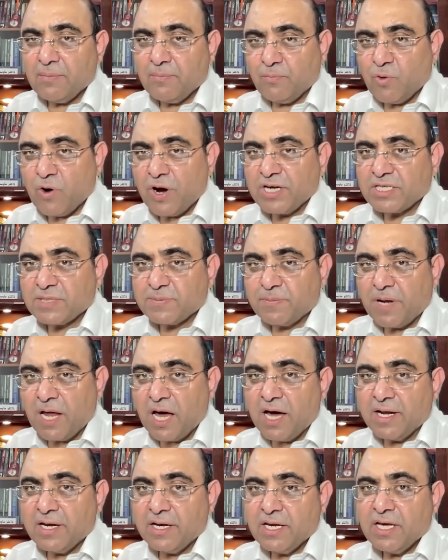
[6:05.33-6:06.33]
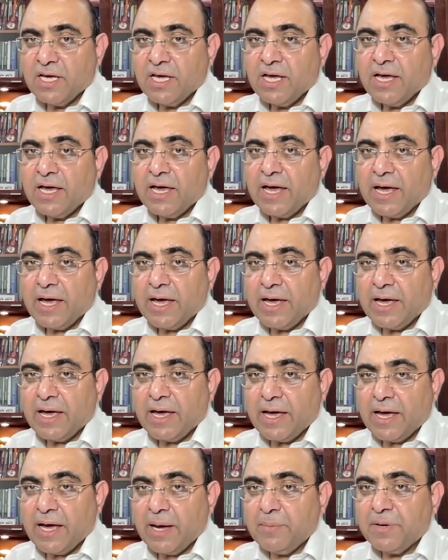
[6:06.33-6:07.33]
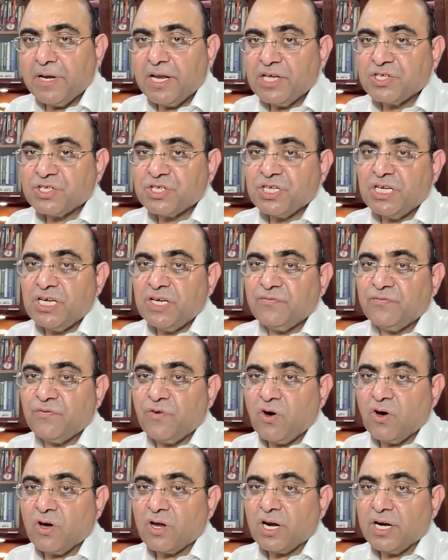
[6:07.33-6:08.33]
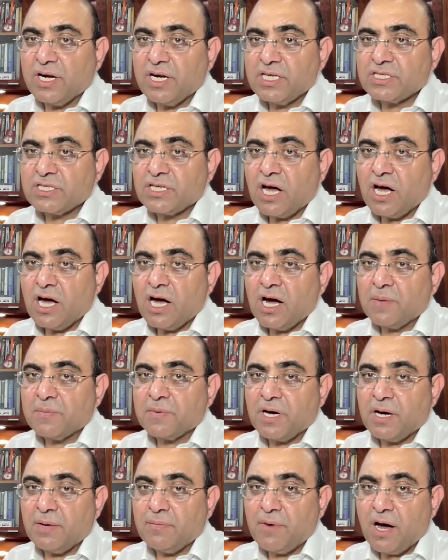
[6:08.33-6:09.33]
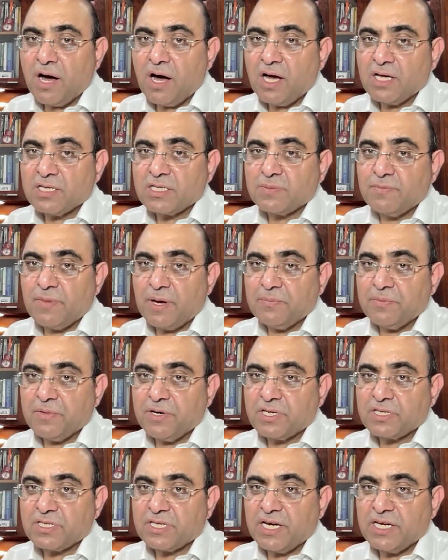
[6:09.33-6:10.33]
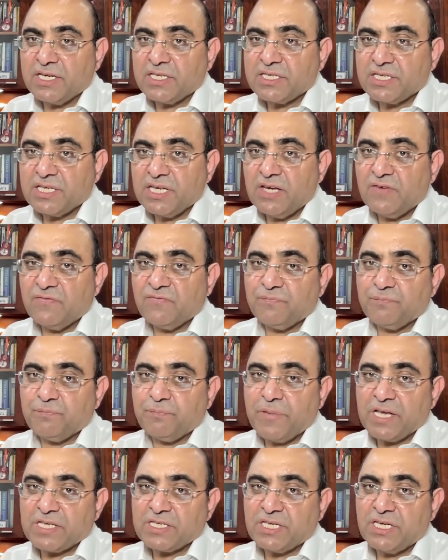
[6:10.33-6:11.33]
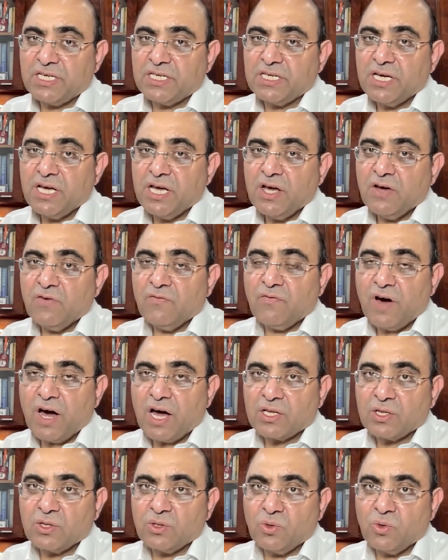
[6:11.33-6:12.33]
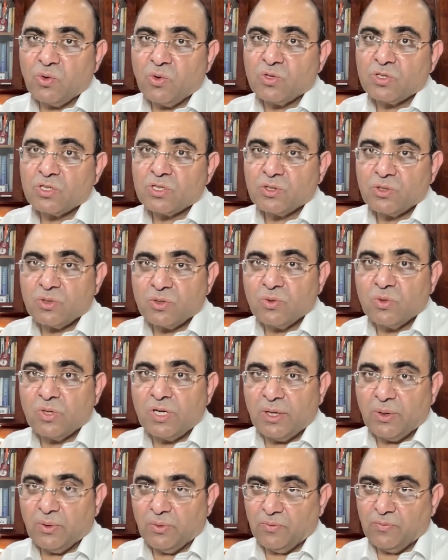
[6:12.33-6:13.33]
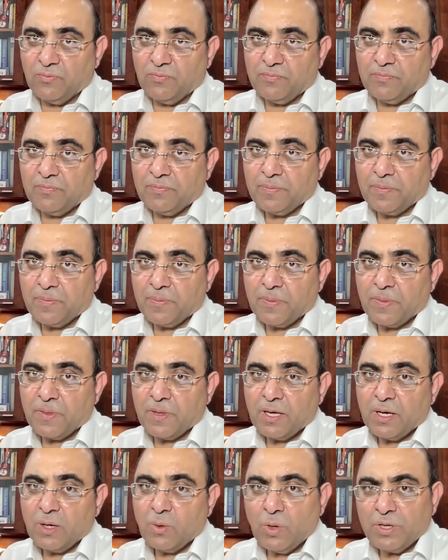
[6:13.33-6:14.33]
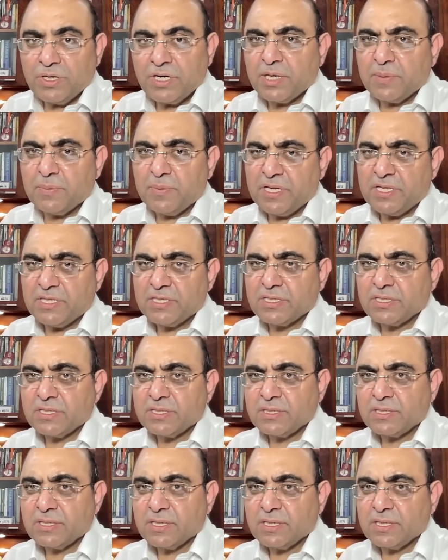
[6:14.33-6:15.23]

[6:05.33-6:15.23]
points plan: amnesty for disarmed Hamas members and safe passage for those who leave. What it means?